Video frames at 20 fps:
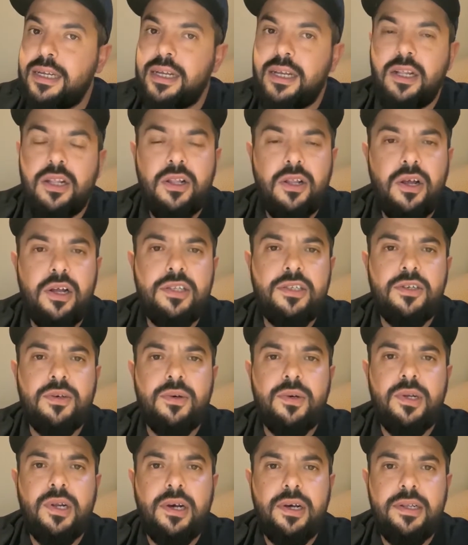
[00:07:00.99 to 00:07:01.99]
Lots
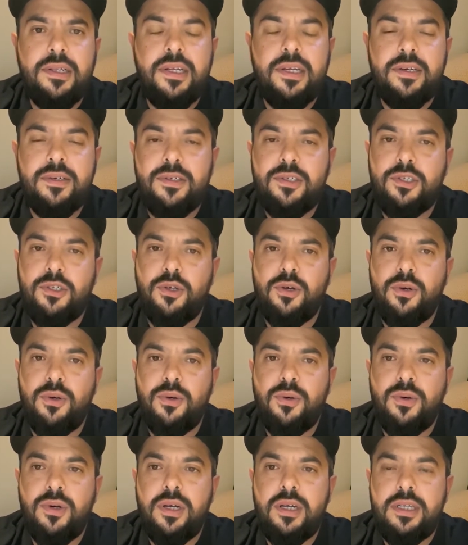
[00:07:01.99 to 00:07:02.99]
going on there,
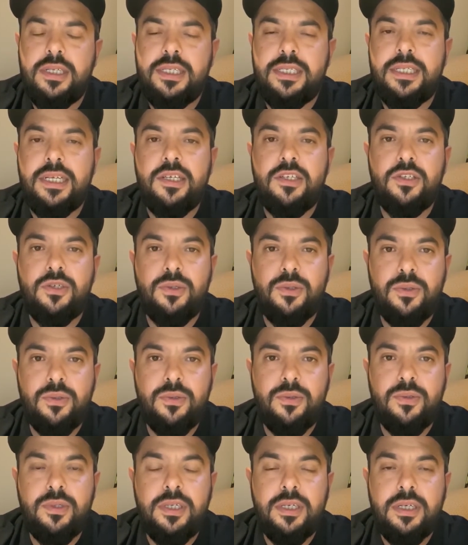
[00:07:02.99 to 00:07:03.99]
so stay
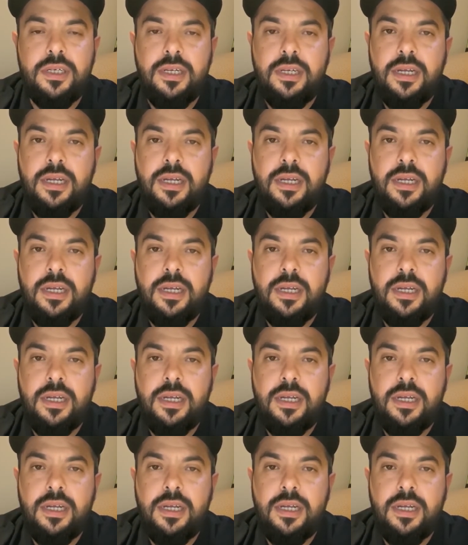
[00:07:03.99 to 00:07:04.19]
tuned